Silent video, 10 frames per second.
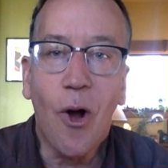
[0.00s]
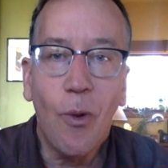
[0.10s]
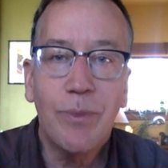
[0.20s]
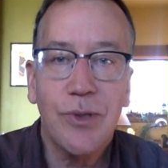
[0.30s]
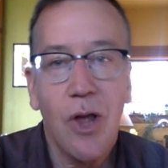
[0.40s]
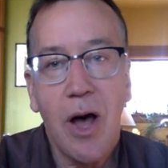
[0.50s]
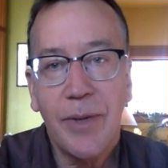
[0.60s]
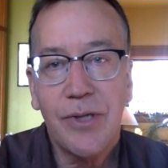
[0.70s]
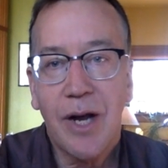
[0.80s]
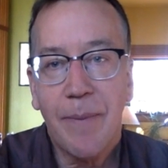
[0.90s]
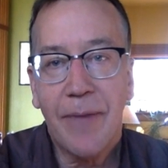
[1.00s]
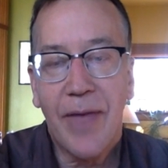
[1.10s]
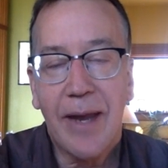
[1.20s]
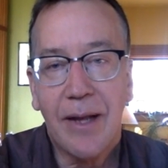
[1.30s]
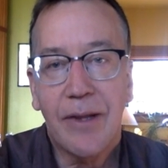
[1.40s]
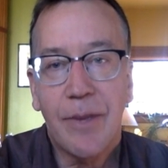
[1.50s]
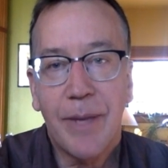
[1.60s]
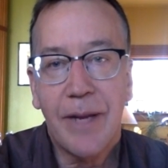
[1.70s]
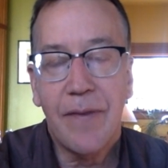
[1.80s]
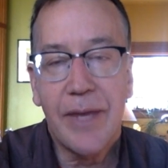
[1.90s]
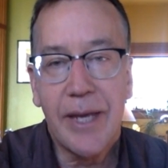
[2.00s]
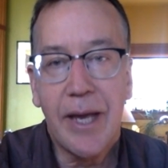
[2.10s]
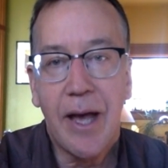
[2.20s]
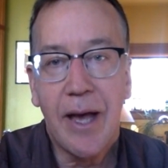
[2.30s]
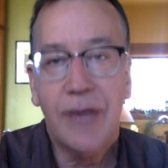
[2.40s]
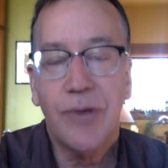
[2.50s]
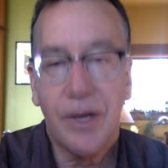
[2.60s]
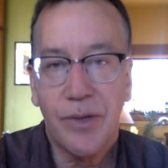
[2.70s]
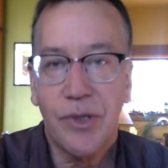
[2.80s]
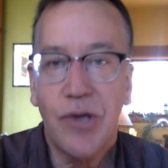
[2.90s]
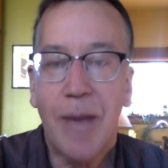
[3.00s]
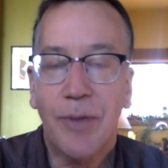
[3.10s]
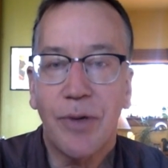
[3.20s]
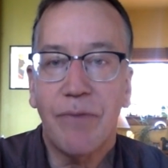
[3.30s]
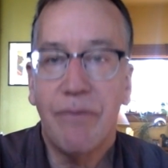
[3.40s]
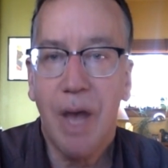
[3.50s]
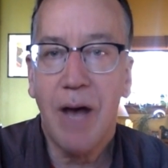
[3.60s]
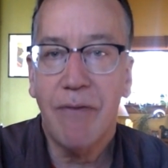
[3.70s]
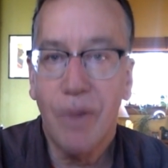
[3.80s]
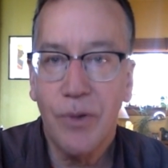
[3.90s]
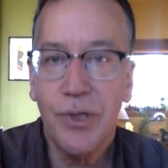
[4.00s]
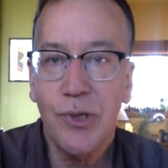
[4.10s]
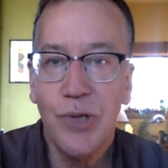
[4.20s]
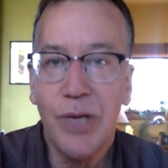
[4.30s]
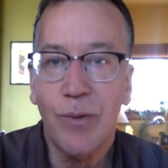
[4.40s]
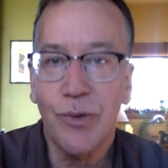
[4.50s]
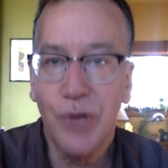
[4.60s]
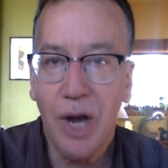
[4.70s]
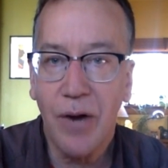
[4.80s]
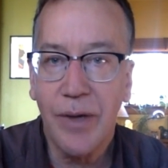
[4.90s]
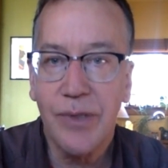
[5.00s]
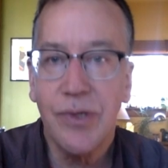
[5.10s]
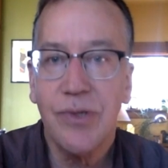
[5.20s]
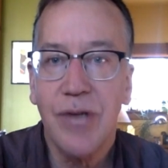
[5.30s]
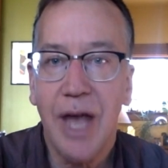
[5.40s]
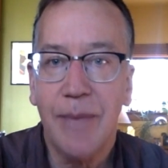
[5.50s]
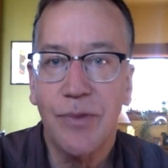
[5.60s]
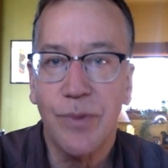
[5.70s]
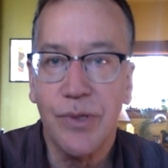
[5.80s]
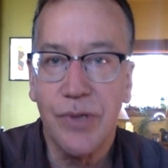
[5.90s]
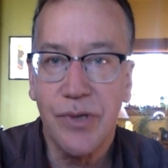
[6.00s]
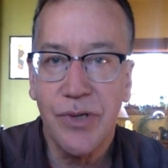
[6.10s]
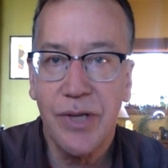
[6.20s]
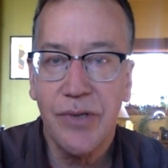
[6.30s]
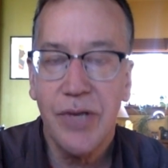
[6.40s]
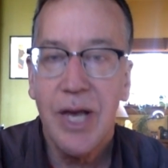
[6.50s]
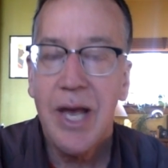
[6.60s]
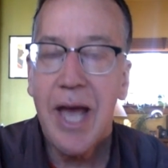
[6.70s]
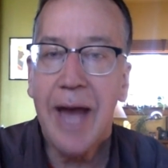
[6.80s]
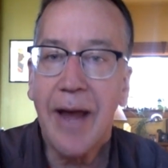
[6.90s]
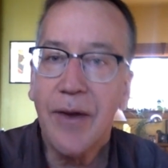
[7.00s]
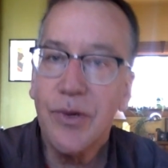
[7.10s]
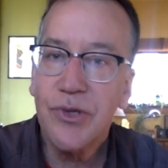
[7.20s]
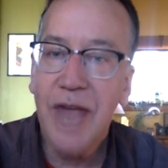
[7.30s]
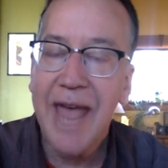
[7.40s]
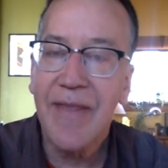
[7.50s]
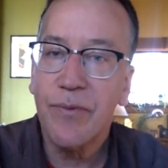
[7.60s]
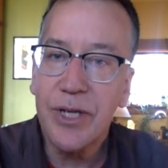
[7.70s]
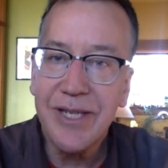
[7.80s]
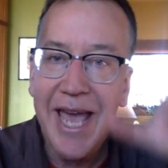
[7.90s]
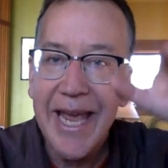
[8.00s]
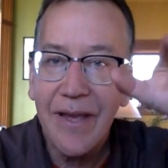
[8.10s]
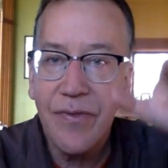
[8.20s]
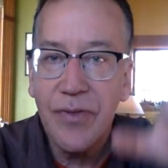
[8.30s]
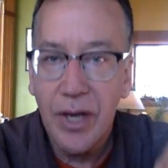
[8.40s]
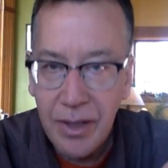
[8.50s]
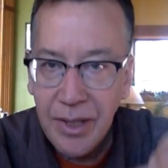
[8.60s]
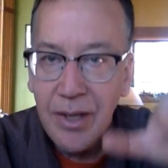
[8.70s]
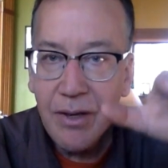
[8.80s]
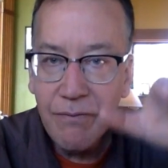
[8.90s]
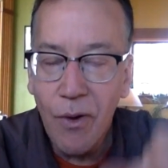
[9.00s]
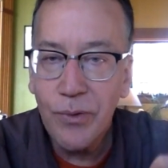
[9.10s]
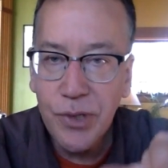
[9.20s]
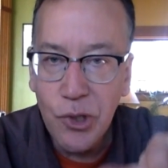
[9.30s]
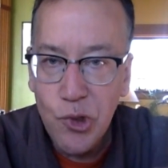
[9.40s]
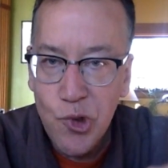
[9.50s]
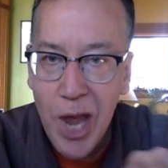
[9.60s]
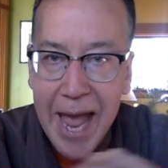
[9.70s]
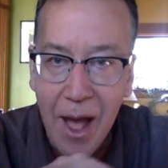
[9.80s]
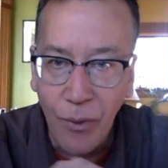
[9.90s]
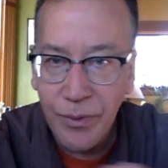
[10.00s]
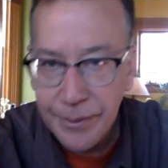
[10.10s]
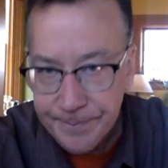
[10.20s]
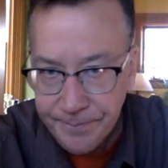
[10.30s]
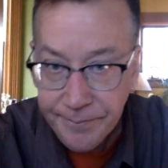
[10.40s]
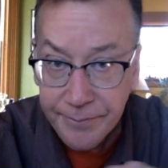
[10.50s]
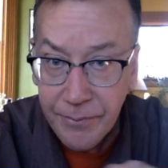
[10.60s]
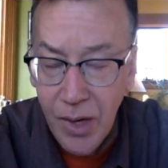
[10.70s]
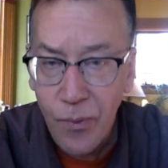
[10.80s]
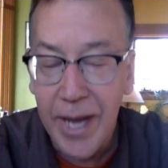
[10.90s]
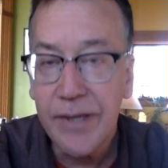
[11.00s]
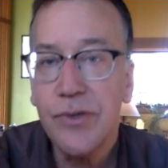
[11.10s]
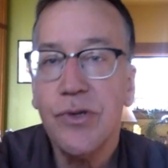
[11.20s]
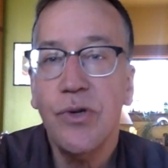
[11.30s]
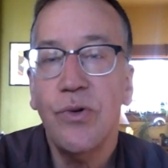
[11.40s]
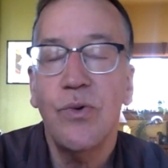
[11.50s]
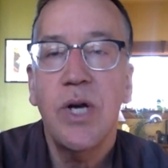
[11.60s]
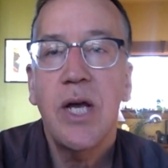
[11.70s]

Ohm's law. We talk about that a little bit in the introductory chapter. Voltage equals current times resistance. And understand that if we take the voltage down, right, to